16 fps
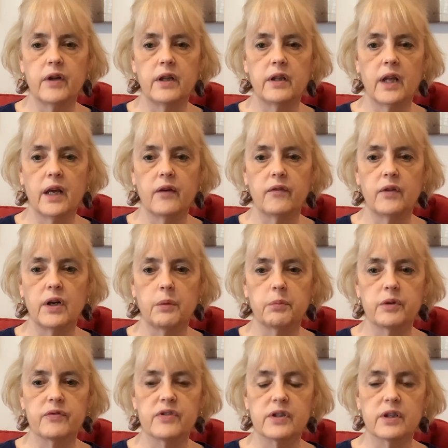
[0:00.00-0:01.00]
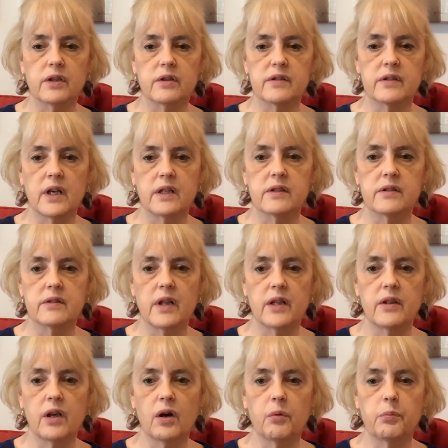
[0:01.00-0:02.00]
And they have a number of skill sets
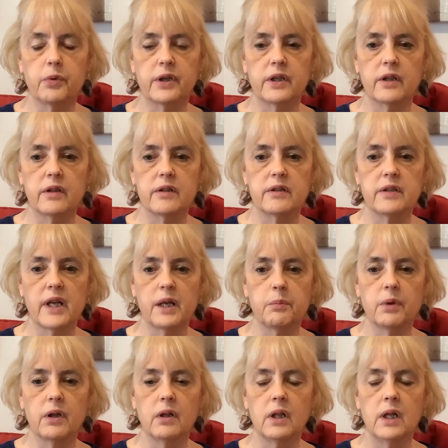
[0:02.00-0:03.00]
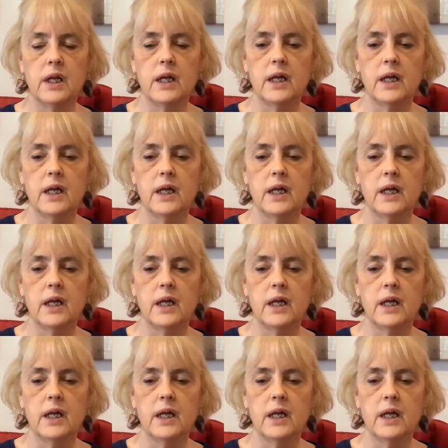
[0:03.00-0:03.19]
that they all bring to the table.